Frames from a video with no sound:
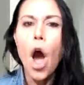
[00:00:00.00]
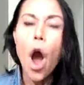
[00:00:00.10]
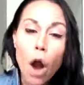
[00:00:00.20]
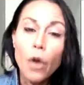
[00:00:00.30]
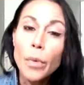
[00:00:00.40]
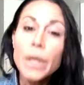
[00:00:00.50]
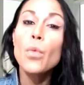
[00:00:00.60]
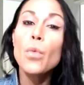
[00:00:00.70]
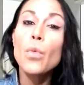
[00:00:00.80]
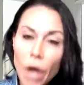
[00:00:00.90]
are we
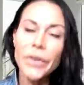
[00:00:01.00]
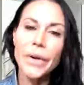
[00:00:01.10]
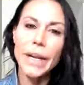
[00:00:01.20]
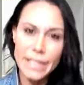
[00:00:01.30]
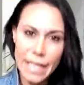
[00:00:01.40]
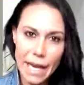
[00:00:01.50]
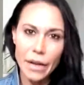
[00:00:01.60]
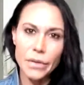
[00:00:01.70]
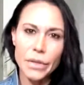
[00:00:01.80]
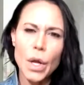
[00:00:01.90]
watering
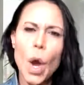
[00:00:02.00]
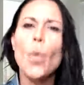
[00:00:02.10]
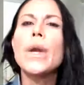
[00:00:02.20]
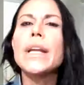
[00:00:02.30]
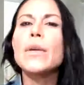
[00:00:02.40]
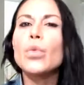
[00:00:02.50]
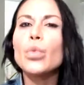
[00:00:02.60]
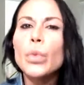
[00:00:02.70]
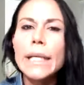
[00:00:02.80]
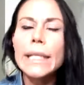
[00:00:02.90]
down when it
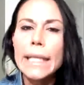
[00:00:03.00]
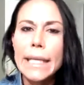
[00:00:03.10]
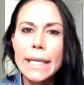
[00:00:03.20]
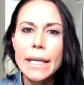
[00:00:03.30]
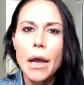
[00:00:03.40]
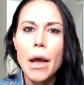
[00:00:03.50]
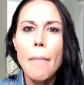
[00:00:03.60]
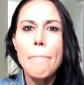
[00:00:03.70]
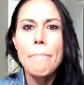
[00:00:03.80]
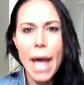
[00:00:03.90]
really
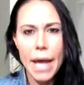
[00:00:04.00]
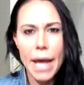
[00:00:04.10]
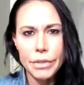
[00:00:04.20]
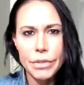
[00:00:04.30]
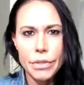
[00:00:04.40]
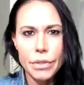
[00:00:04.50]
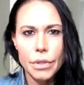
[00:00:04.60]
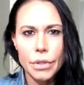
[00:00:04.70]
matters?